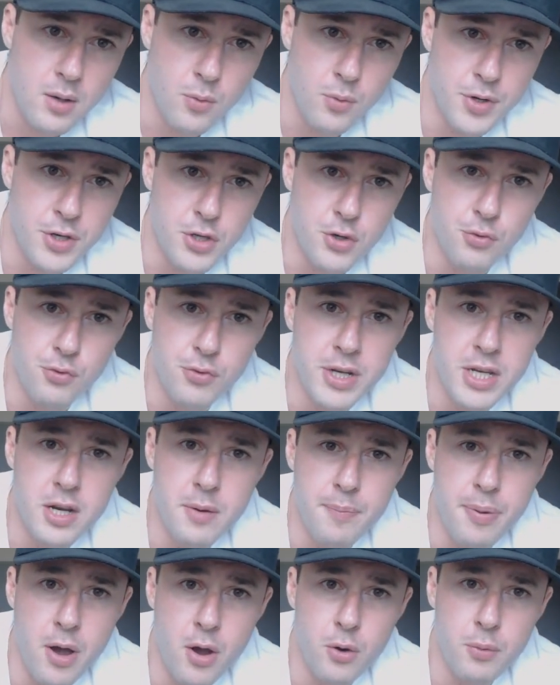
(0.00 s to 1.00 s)
When you read
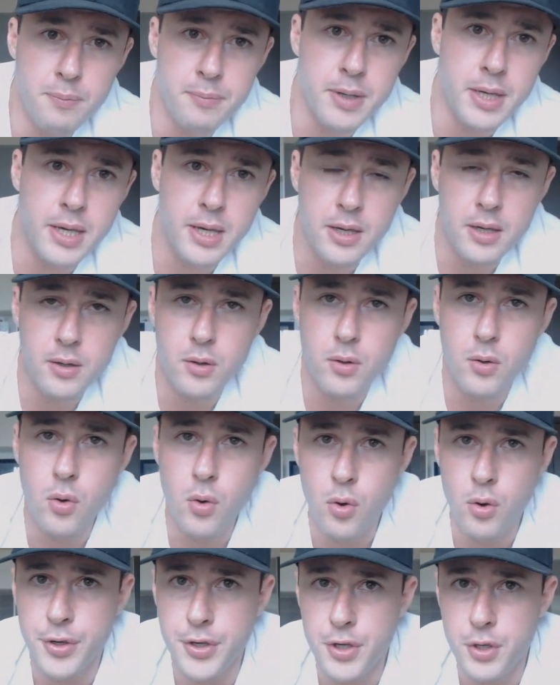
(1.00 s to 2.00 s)
about me
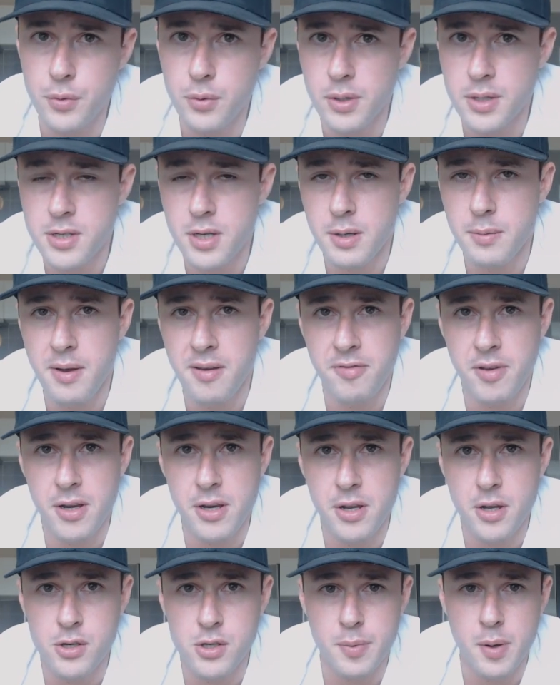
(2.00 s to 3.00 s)
or you listen to my
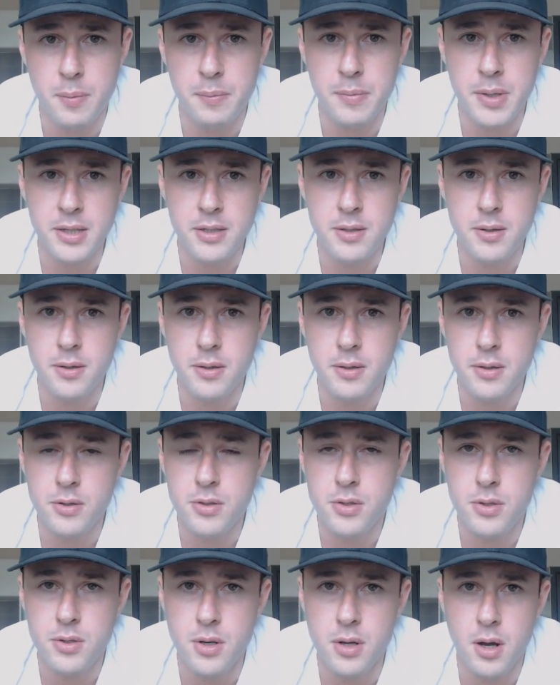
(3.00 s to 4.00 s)
videos about me
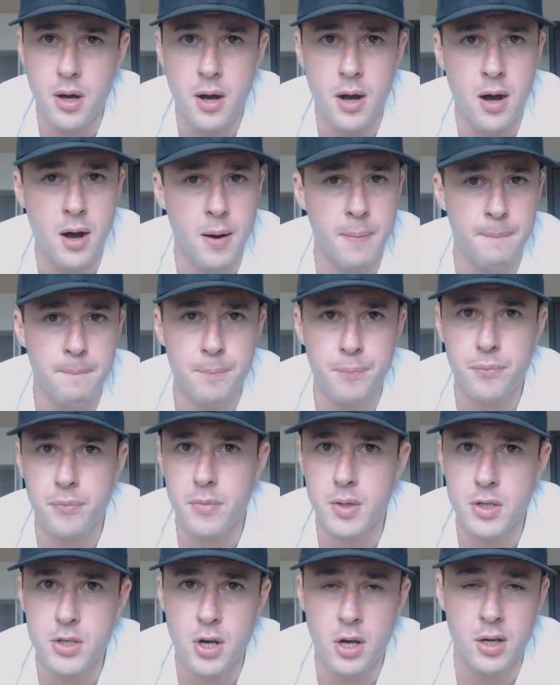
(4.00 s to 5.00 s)

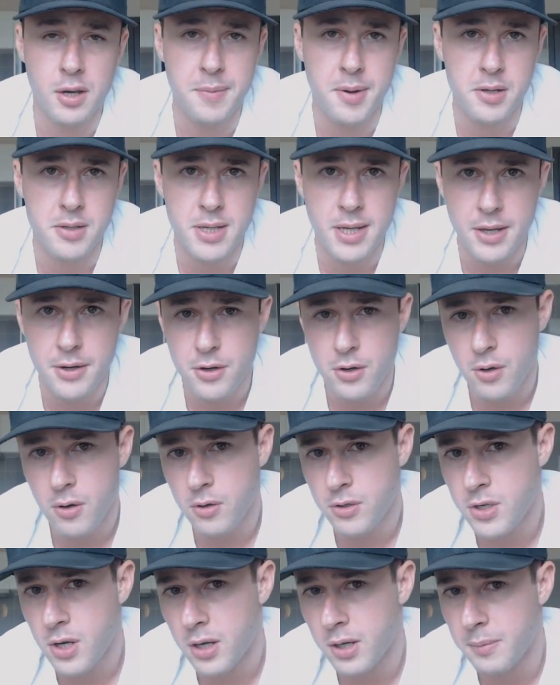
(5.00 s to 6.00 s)
talking about Tinder
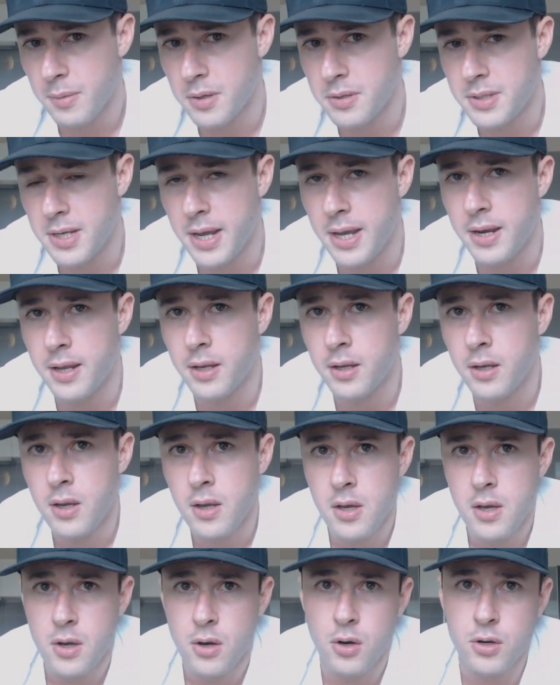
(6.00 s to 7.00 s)
or talking about dating,
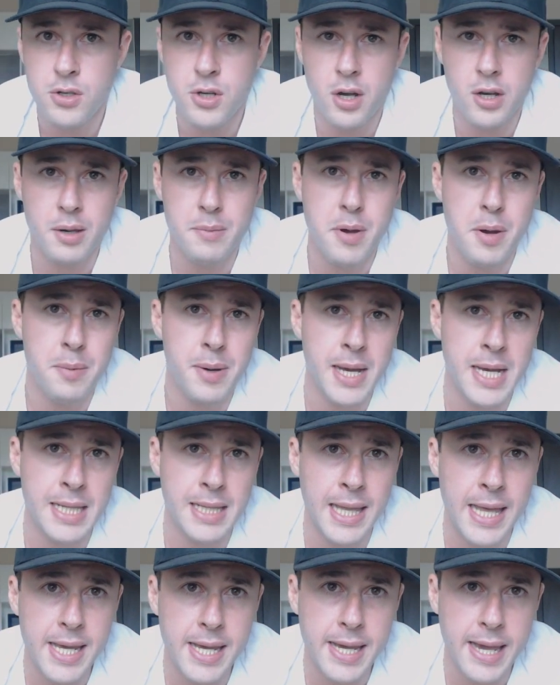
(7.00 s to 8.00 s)
or talking about my
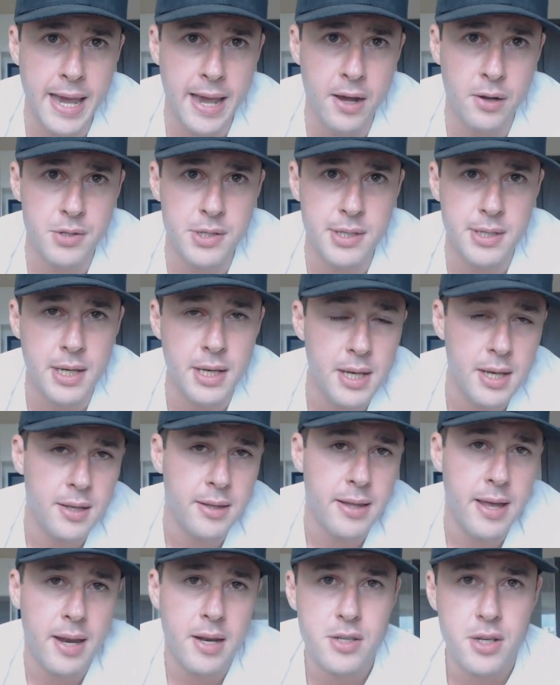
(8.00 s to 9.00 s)
lay counts,
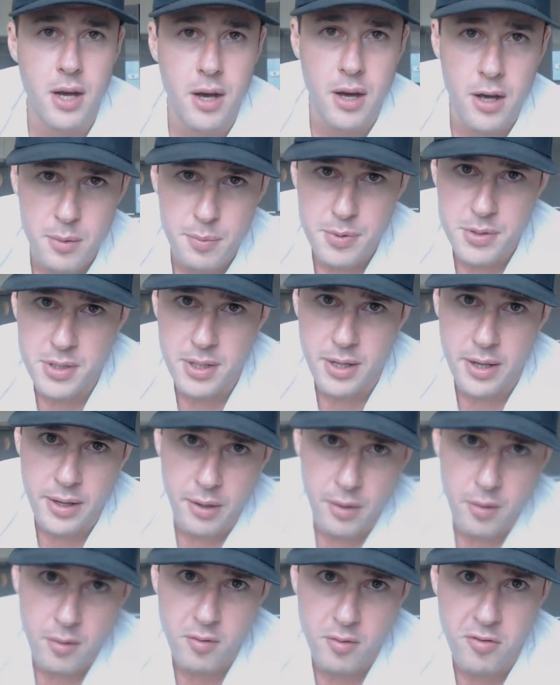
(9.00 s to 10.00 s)
that is
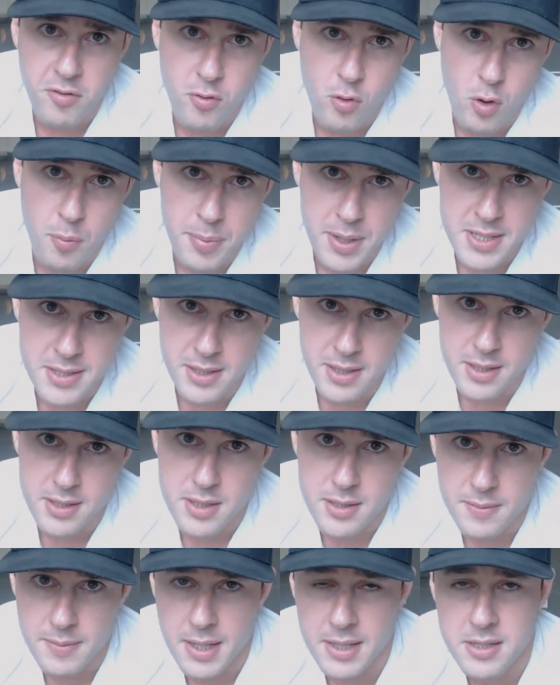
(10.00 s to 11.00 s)
100% for
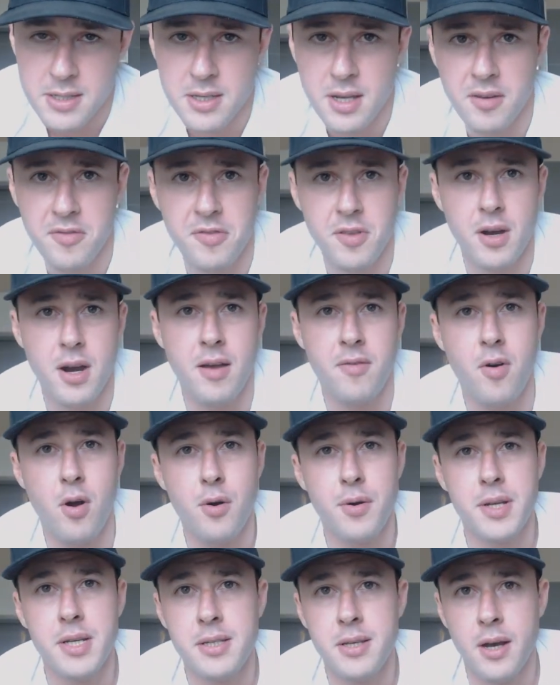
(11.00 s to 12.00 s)
business. That's stuff that I've
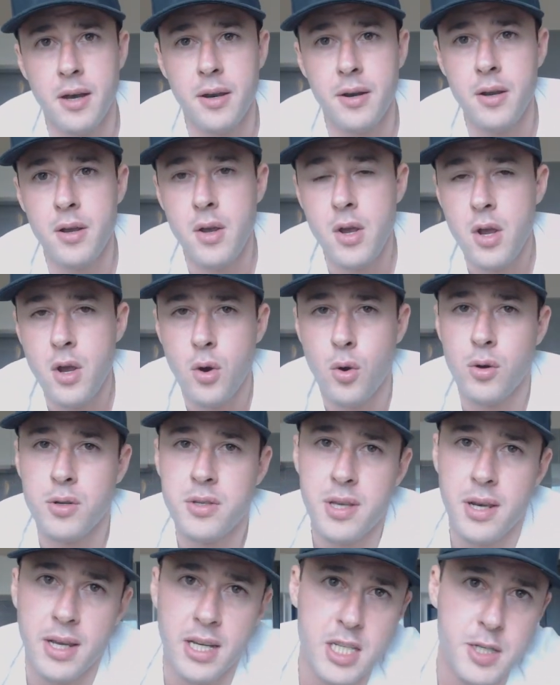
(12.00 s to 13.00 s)
already done, or
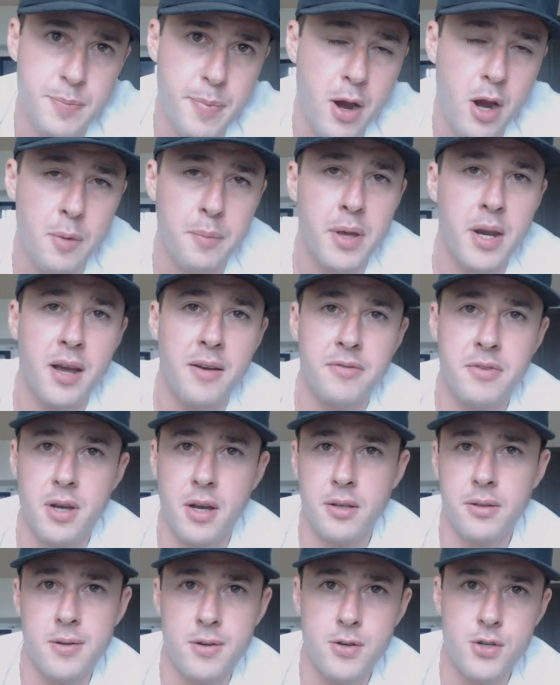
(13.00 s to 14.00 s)
it's an experiment I've
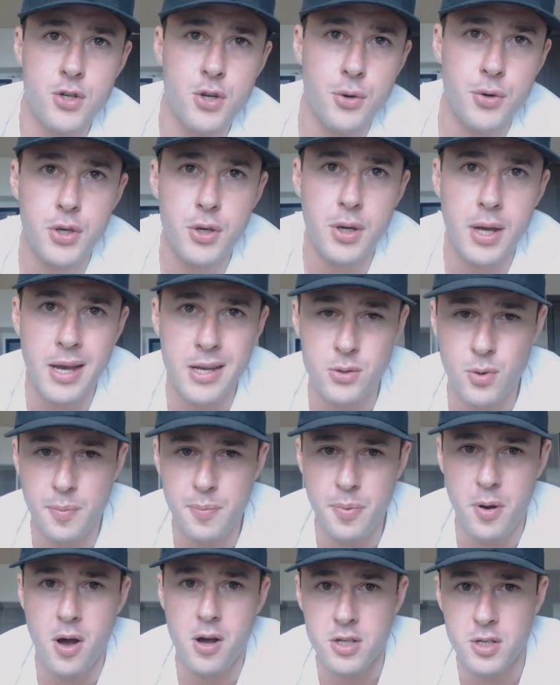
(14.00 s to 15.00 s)
done to show you guys
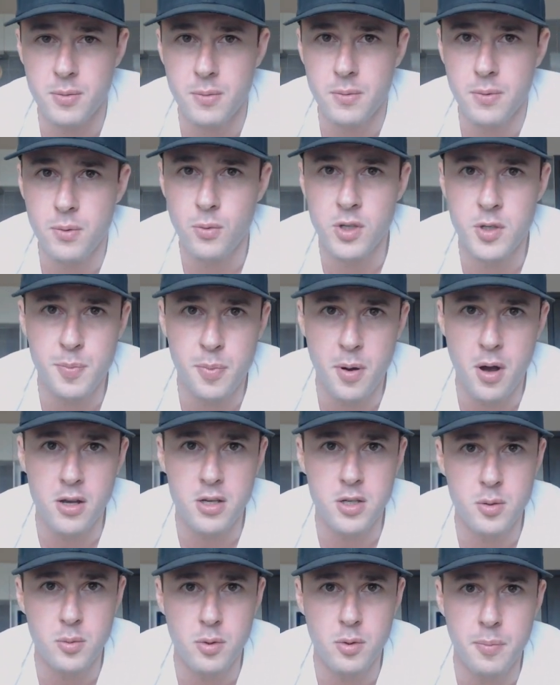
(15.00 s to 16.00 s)
what's
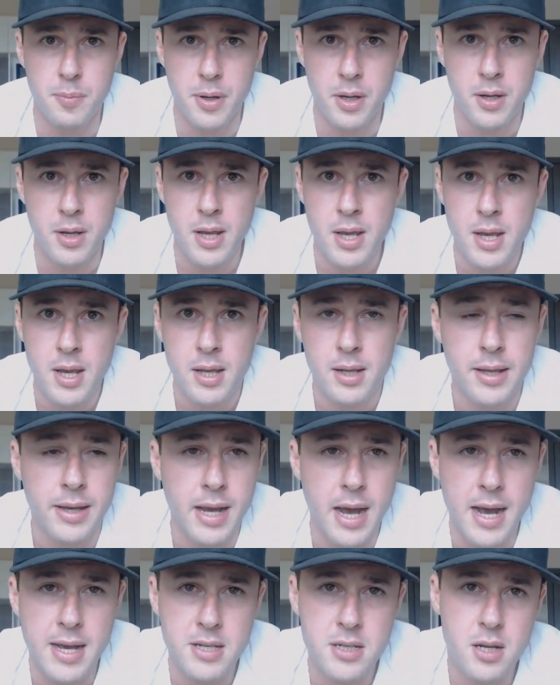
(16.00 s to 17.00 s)
possible. But
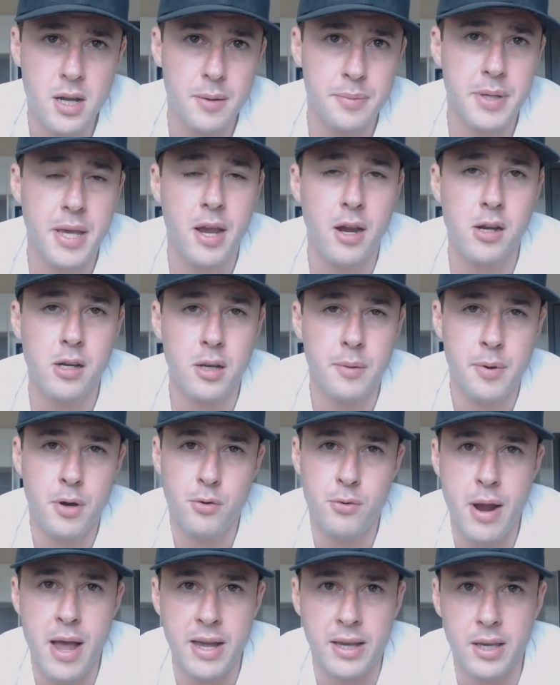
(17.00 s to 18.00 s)
like, I stopped caring
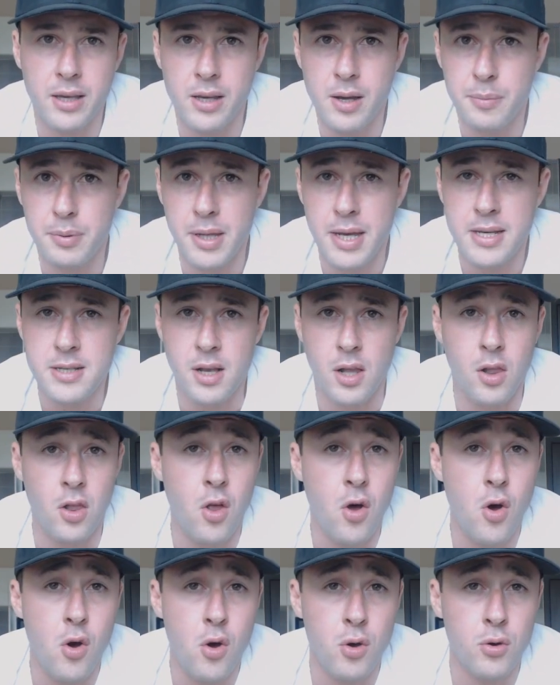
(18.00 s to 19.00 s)
about racking up lays a
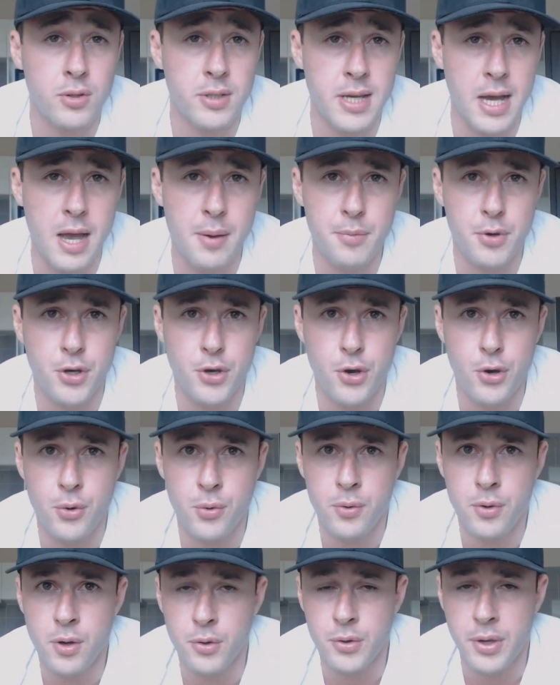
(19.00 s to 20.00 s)
long time ago.
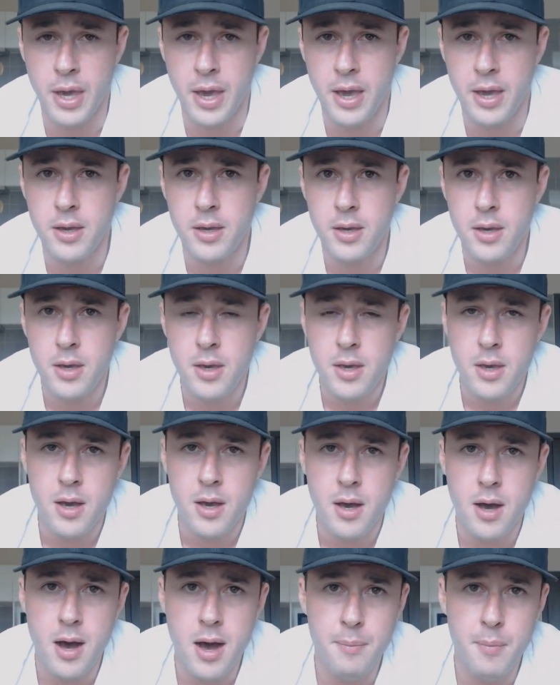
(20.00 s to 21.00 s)
Okay,
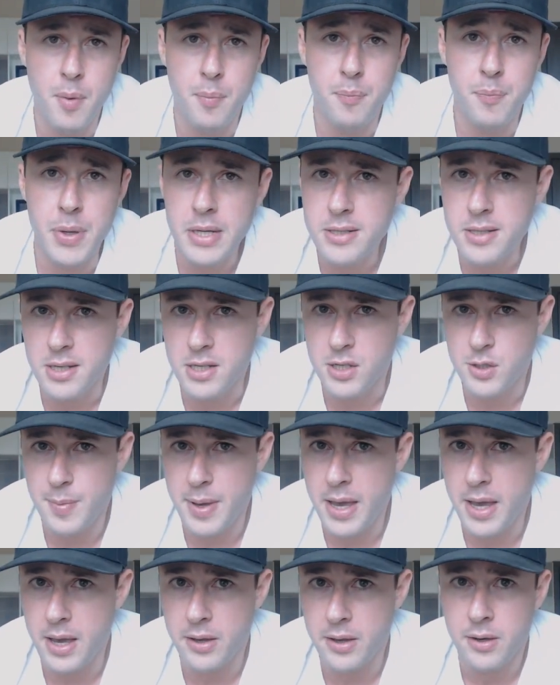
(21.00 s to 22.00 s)
I'm a
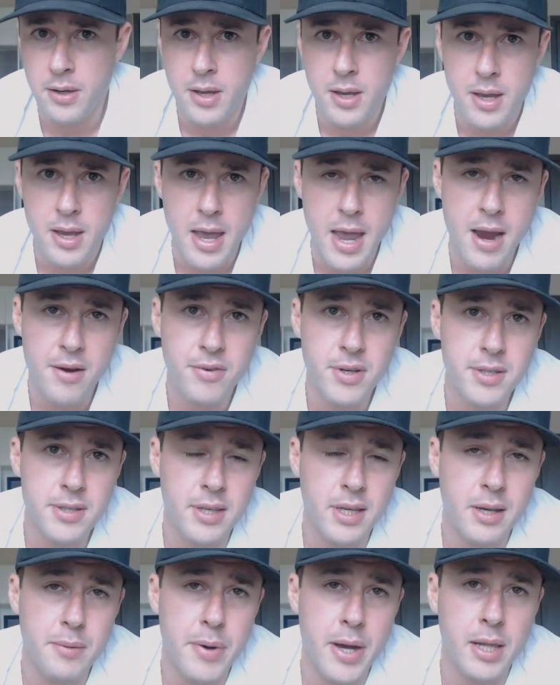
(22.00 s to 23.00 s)
businessman.
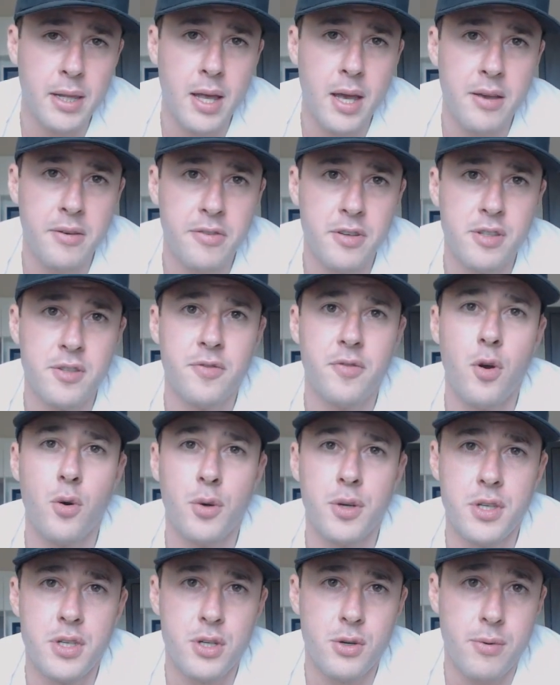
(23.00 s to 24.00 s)
Everything in my life is
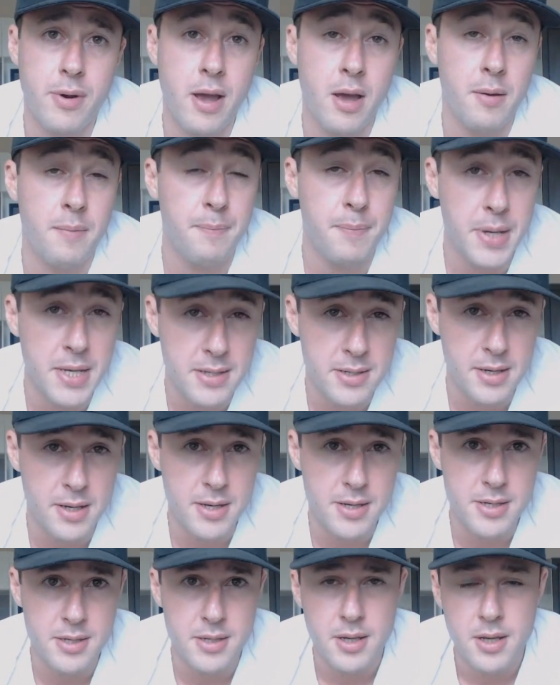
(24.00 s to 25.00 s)
focused around
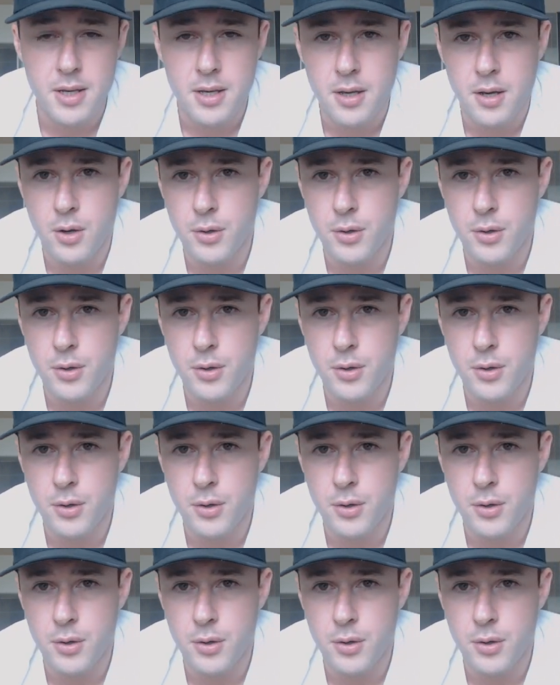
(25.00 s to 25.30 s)
business.